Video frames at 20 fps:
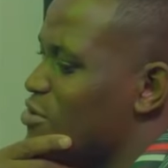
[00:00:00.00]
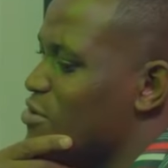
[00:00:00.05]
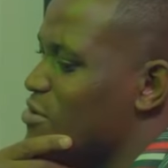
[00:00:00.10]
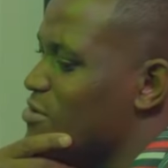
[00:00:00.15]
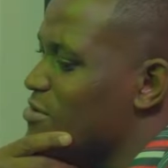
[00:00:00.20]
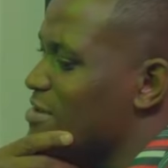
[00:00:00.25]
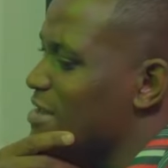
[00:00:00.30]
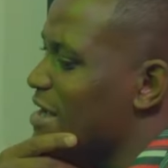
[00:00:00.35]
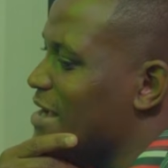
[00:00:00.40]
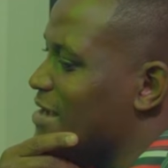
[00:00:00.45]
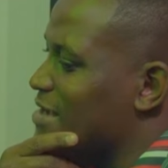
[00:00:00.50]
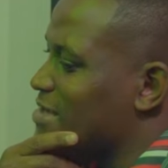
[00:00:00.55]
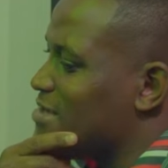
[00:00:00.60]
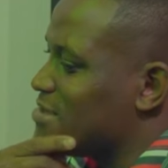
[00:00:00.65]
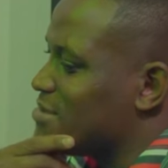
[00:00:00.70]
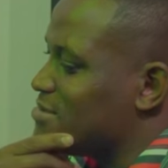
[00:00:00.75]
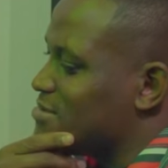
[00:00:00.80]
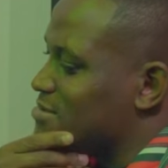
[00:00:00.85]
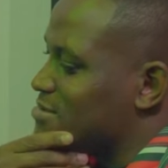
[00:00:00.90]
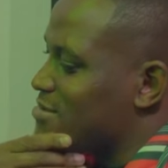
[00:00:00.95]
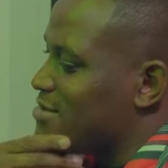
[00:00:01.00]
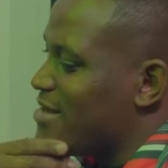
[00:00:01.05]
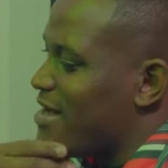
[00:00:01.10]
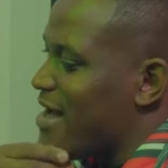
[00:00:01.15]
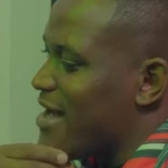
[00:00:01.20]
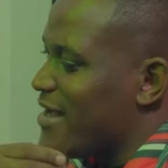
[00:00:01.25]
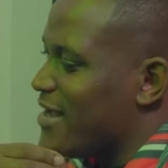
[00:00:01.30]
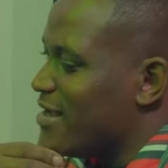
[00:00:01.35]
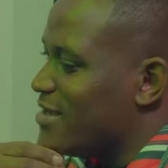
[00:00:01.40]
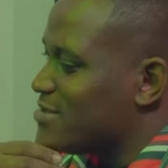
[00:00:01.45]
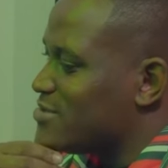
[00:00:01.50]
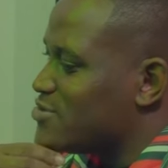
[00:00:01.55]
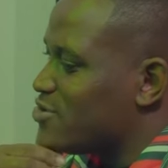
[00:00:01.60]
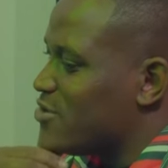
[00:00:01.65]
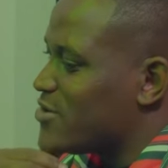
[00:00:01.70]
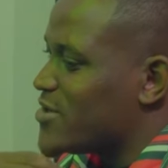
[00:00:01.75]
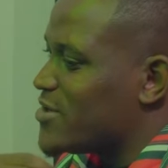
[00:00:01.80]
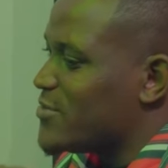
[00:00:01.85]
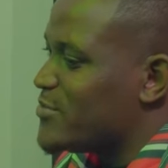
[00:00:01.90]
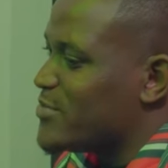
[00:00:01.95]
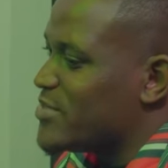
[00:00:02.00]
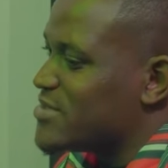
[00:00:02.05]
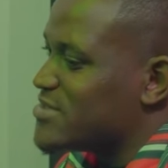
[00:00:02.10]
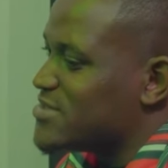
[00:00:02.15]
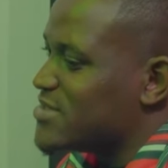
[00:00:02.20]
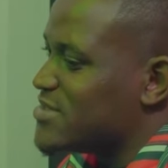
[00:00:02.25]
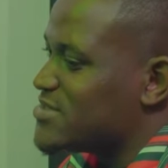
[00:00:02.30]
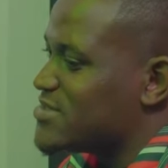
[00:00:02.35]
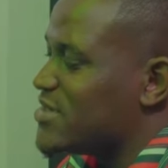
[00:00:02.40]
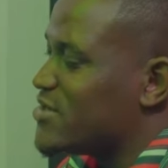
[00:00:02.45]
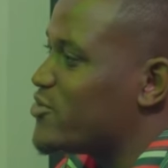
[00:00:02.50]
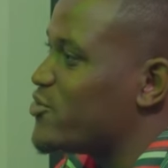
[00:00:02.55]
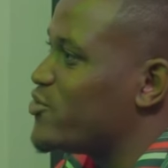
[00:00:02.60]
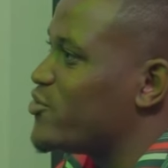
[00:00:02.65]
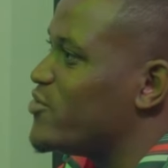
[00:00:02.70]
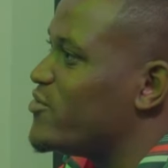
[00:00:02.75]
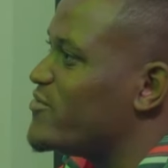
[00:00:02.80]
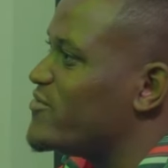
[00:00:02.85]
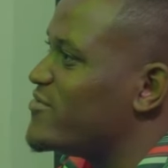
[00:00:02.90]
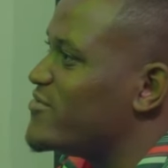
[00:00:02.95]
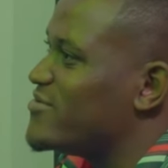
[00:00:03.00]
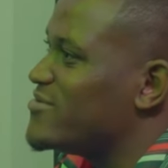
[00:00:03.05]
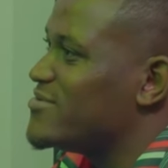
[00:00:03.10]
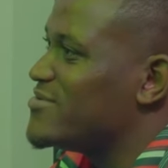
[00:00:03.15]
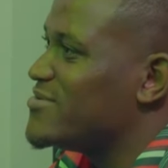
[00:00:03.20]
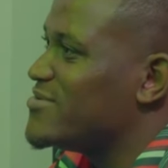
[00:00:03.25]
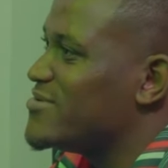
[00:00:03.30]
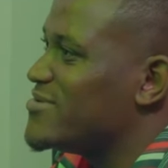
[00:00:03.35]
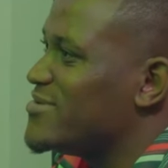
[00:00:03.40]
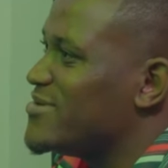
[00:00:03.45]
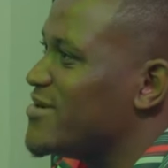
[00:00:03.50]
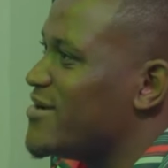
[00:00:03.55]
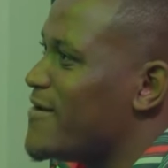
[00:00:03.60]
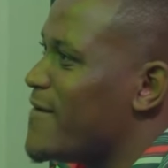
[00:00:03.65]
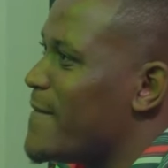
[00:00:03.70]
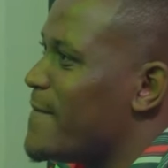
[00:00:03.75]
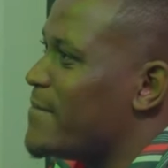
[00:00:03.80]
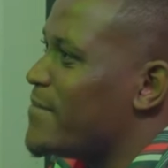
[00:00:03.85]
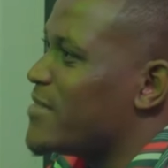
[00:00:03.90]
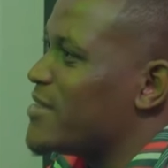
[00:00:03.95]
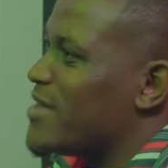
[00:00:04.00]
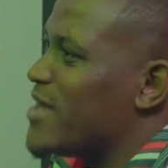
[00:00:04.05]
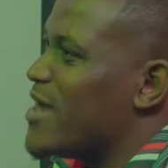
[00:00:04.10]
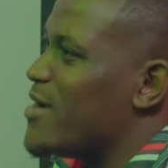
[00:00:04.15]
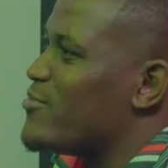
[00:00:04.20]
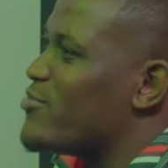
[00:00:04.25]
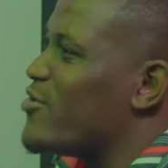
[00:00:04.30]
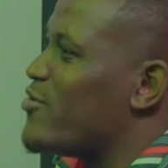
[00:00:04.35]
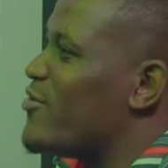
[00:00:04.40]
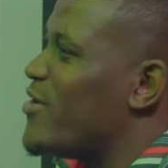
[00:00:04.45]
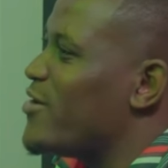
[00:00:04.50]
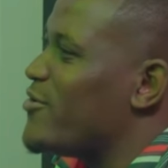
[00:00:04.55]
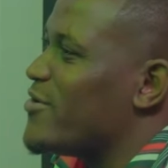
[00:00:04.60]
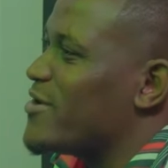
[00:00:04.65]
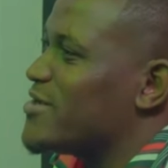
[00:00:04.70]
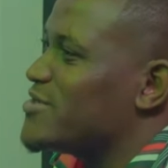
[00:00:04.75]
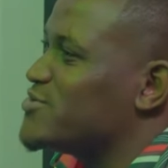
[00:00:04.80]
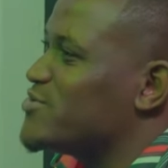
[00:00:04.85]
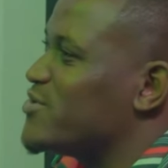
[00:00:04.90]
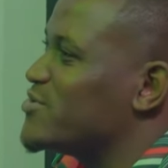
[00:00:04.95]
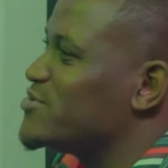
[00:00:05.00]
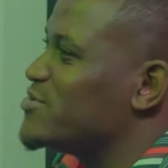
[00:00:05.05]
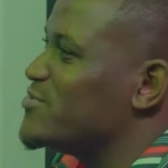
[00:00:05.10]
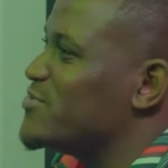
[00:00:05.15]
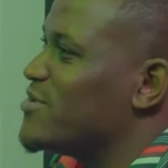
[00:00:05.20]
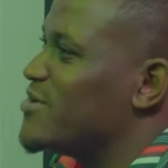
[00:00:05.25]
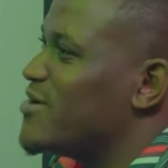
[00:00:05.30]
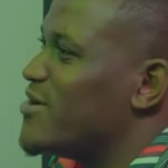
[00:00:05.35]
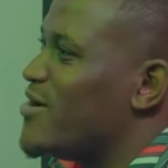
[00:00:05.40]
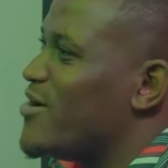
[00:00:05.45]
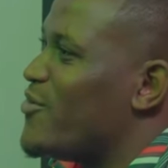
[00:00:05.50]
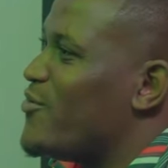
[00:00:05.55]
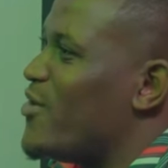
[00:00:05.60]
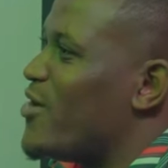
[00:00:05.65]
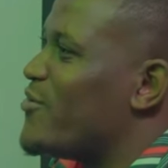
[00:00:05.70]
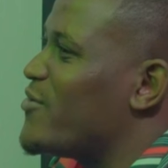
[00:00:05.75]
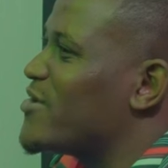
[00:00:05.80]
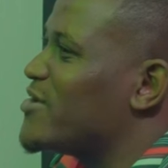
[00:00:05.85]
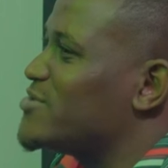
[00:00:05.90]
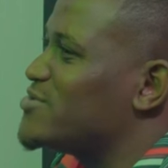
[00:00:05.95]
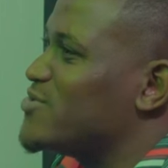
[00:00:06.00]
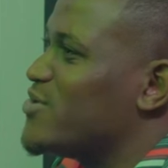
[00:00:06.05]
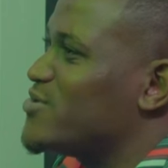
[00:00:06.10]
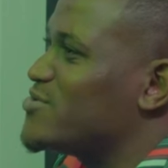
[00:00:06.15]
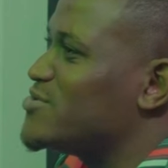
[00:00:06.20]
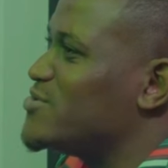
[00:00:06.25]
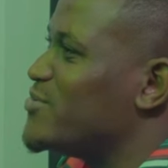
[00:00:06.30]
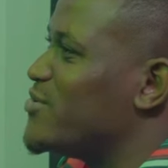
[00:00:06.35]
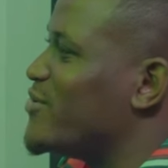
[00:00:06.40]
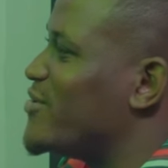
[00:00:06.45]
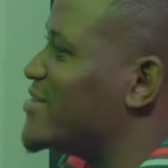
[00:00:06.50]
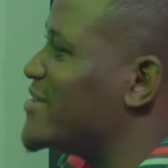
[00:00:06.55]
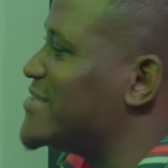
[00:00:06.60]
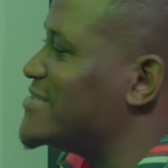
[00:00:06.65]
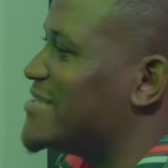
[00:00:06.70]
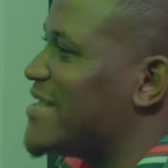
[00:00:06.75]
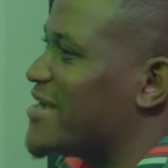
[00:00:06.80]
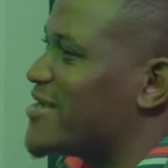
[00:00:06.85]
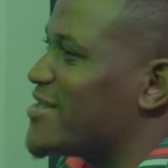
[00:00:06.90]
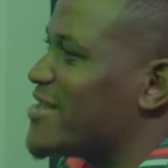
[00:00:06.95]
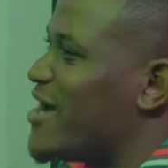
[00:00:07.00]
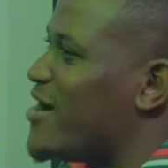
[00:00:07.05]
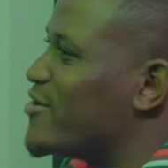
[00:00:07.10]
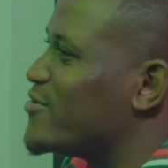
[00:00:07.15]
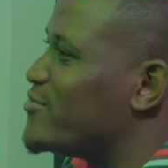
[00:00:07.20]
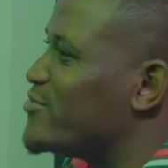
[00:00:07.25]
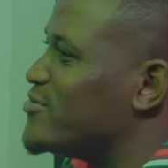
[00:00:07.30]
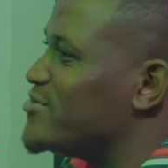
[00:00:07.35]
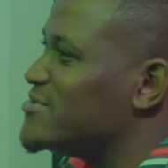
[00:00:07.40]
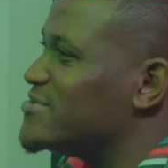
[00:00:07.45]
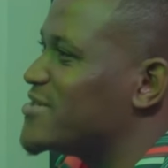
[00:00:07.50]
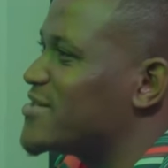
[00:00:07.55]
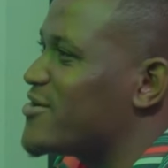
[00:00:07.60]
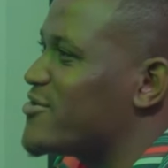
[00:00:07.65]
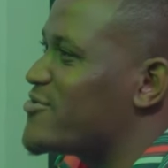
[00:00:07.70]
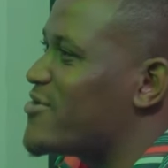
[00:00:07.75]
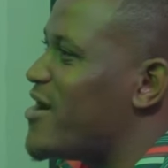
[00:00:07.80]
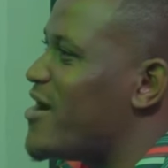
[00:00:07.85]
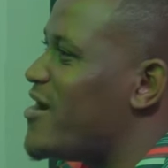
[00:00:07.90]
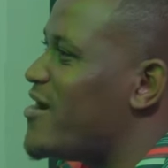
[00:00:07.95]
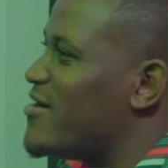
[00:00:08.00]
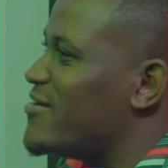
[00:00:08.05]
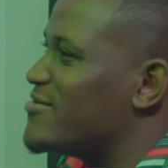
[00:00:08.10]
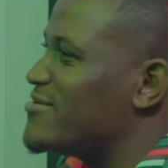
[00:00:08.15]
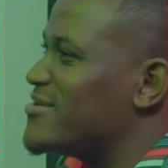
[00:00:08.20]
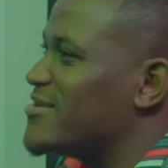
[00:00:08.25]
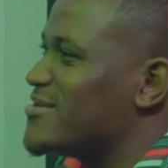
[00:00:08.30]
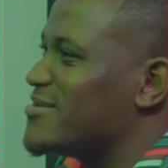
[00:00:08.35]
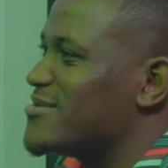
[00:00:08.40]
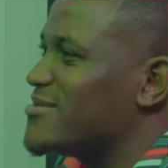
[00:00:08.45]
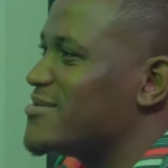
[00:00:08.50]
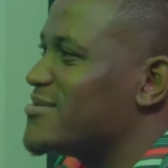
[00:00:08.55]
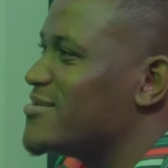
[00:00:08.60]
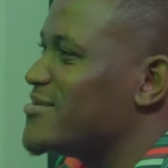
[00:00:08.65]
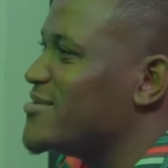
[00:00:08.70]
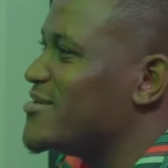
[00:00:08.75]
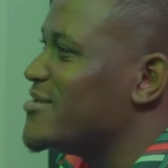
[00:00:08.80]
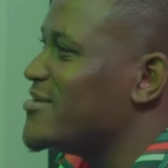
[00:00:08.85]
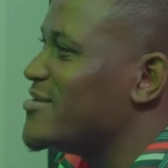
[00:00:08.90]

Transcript: bro, like I hate talking business at Groove. Really? Yeah, bro. Why you but you're a DJ, me? dog. You want to talk to me when there's like loud music around and